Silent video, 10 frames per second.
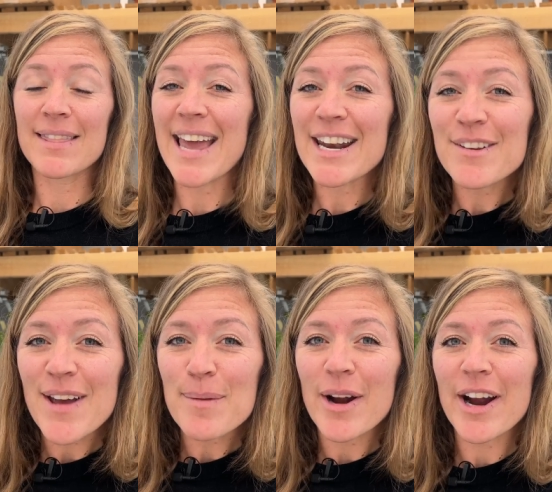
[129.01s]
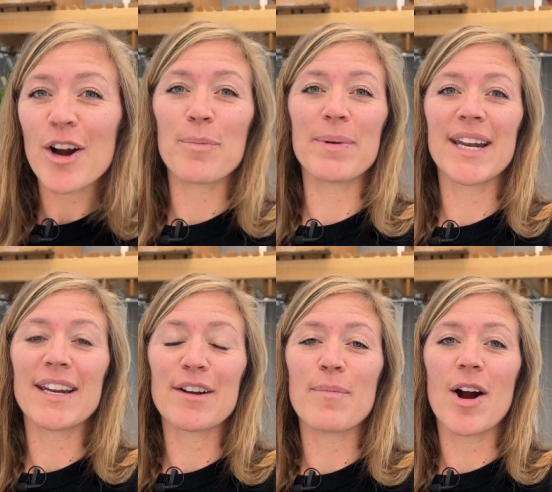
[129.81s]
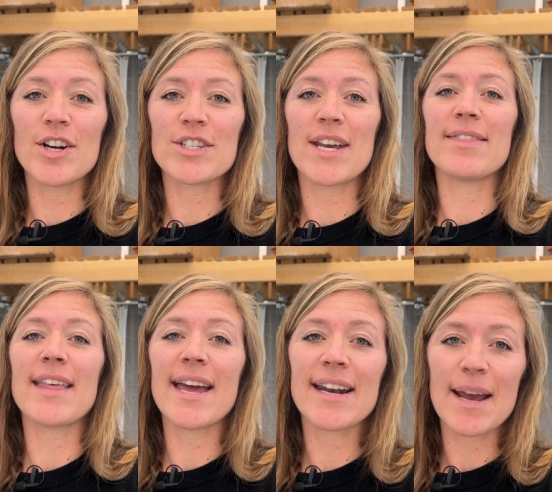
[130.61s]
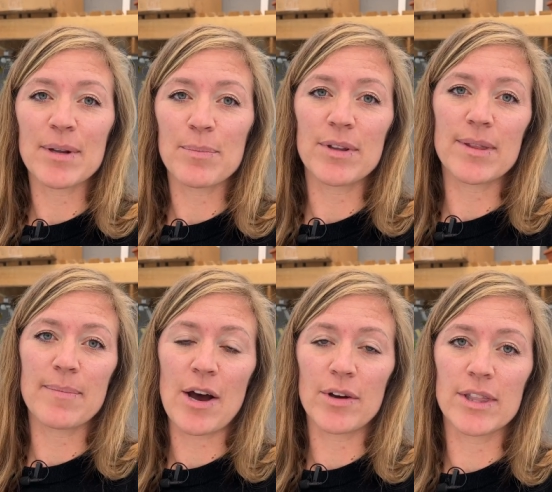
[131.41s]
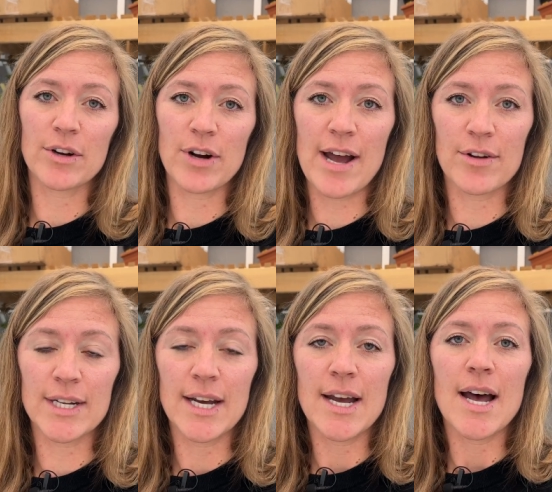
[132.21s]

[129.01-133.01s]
the end of February or beginning of March, and then I'm gonna put them out in the ground